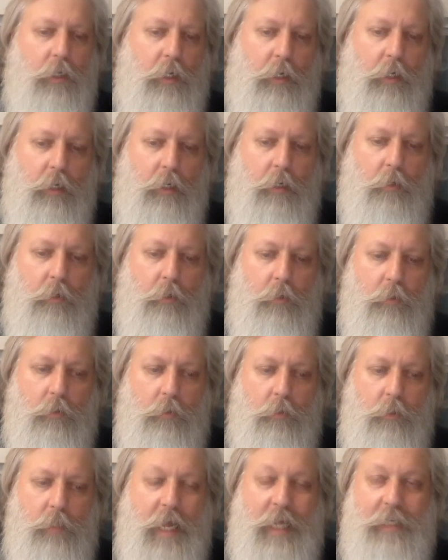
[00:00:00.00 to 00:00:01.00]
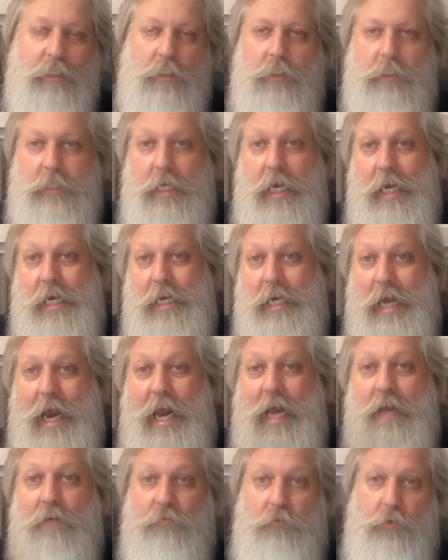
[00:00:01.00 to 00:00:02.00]
And that day
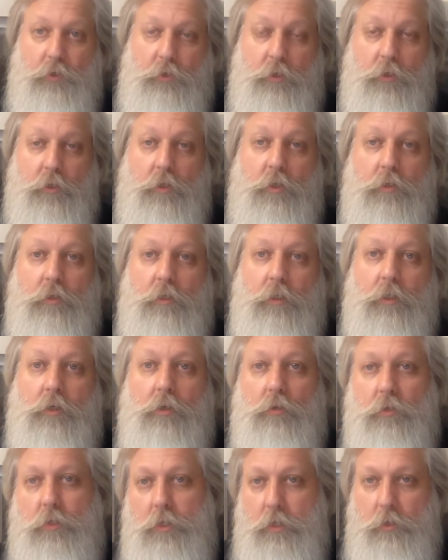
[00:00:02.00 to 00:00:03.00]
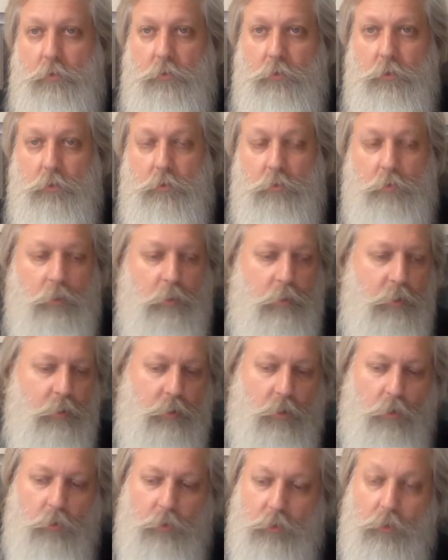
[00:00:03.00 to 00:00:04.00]
after the coconut oil
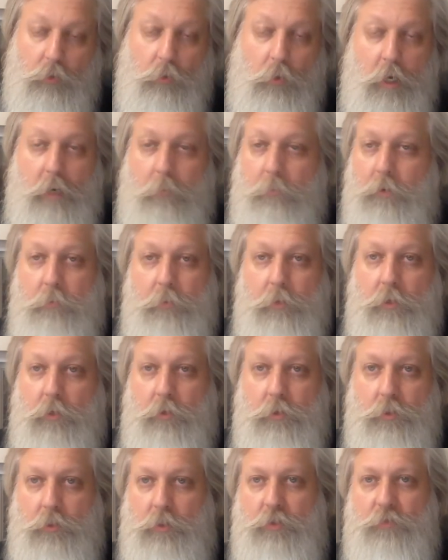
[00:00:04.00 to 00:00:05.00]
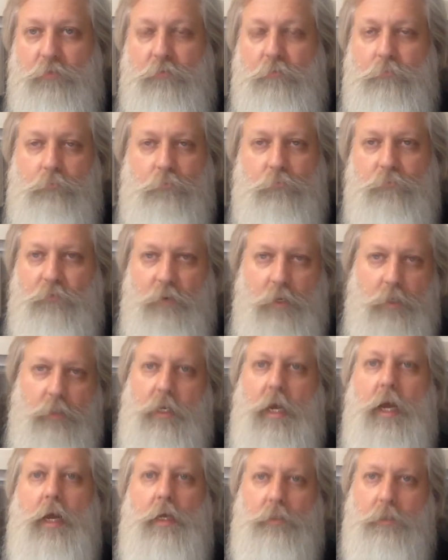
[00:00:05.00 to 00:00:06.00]
is always great. My beard always looks
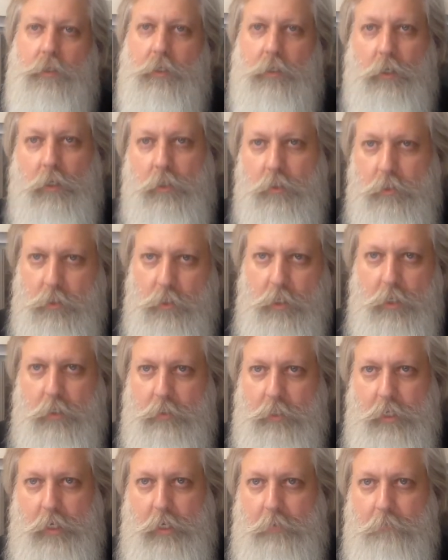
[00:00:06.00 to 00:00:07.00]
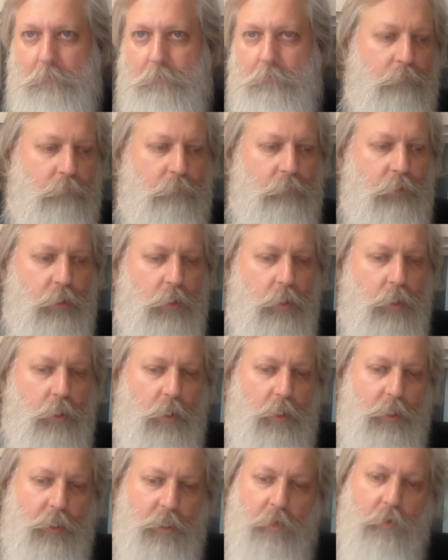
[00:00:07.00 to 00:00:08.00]
fantastic that day.
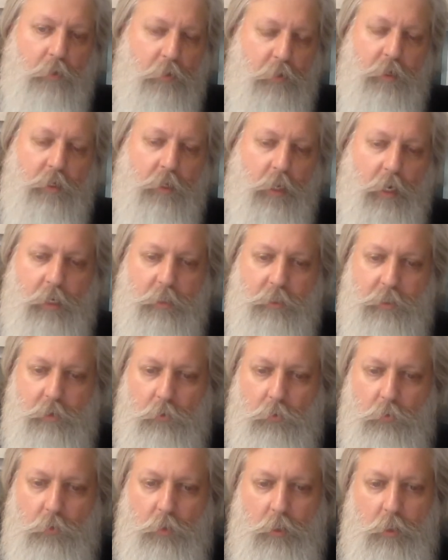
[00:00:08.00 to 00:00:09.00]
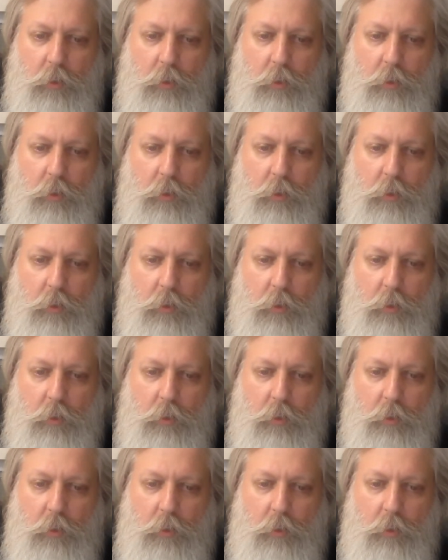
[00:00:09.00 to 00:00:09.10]
The other thing that I do